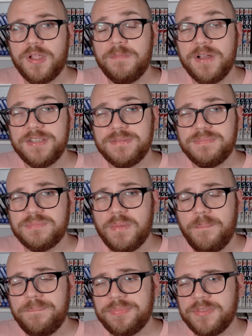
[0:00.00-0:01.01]
but
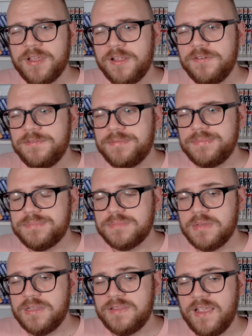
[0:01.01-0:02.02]
kind of
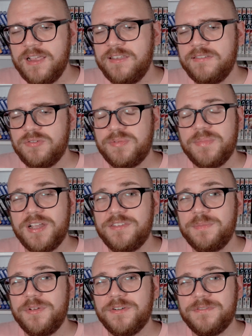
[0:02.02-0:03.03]
the taste reminds
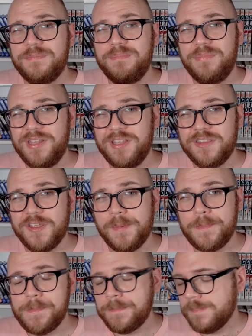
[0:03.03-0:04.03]
me of meat.
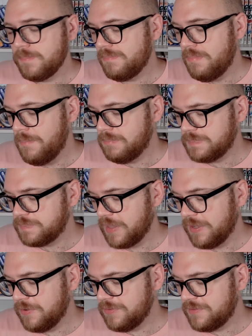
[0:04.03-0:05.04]

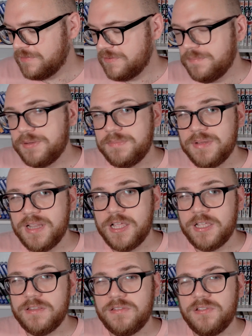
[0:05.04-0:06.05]
I know it's stupid, but
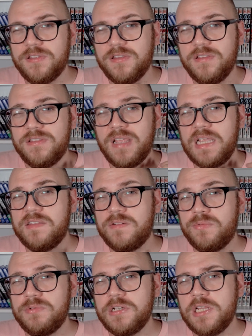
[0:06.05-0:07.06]
like it tastes
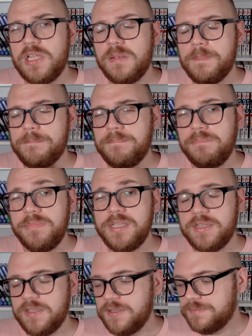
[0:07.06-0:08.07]
really
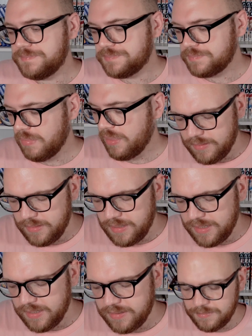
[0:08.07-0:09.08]
meaty,
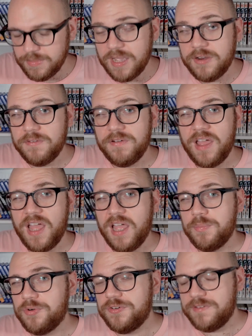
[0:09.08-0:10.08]
like some kind of
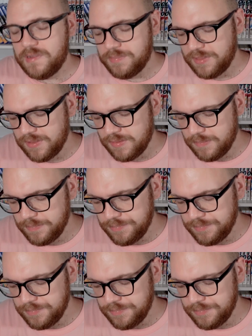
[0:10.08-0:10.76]
ham or something.